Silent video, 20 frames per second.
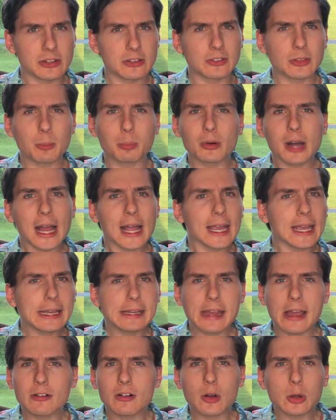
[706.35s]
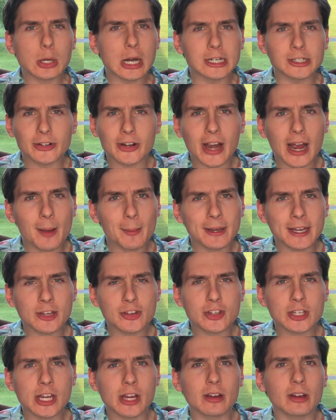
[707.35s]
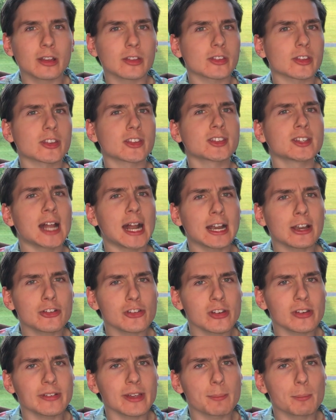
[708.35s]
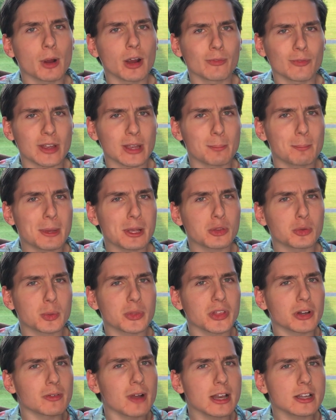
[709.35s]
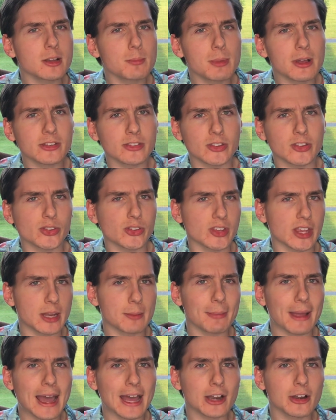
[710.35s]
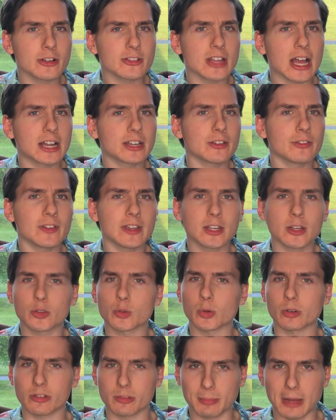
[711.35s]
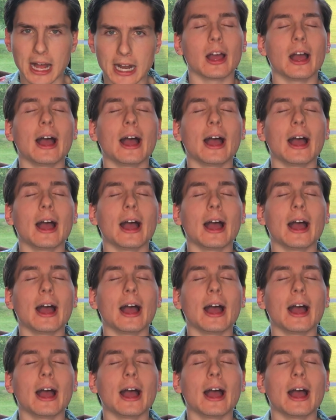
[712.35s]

The black and yellow color combination here is astonishingly perfect mixed with Electabuzz's skin patterns onto Venusaur's body.